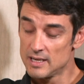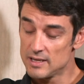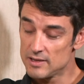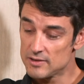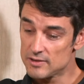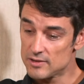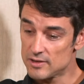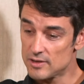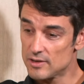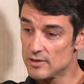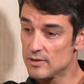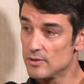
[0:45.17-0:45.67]

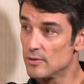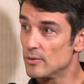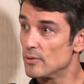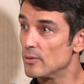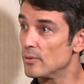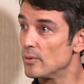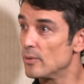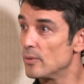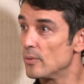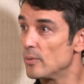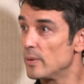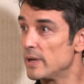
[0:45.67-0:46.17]

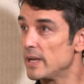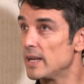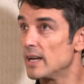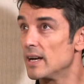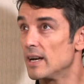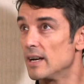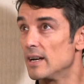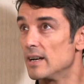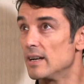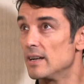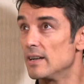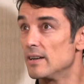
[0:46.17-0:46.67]
So we
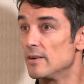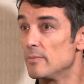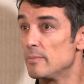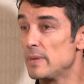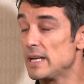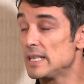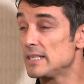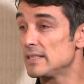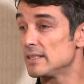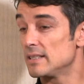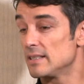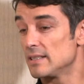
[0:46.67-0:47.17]
are
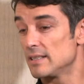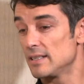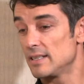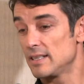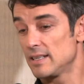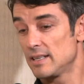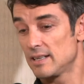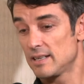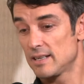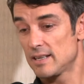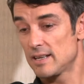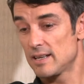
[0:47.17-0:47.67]

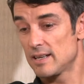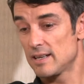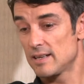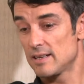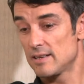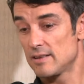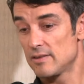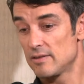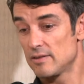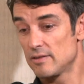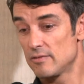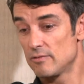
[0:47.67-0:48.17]
basically
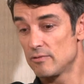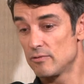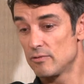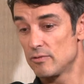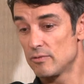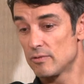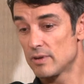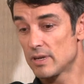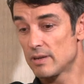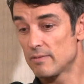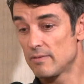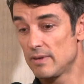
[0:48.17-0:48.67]

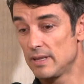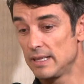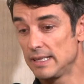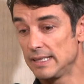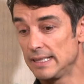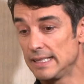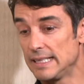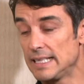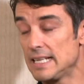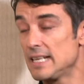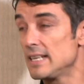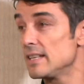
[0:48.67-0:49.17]

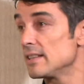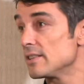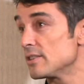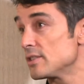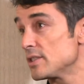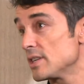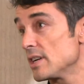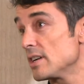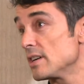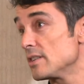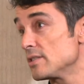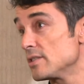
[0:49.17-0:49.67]
leading the
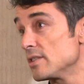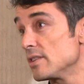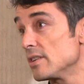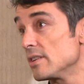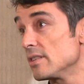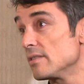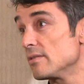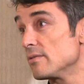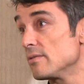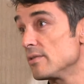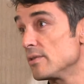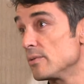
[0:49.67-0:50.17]
charge
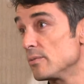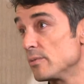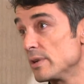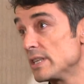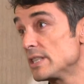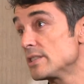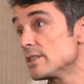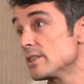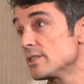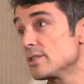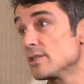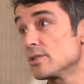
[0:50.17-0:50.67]
on the
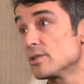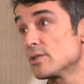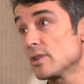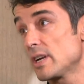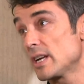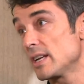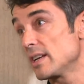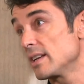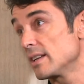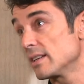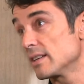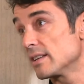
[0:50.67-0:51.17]
research and
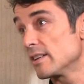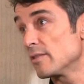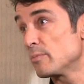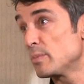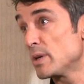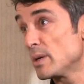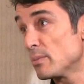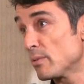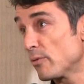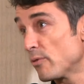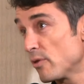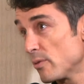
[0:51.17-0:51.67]
training of
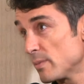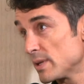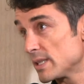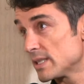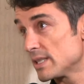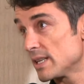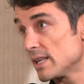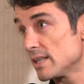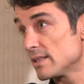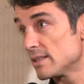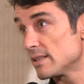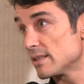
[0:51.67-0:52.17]
peak performance
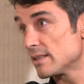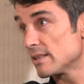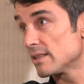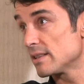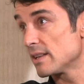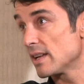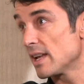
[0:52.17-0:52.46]
states.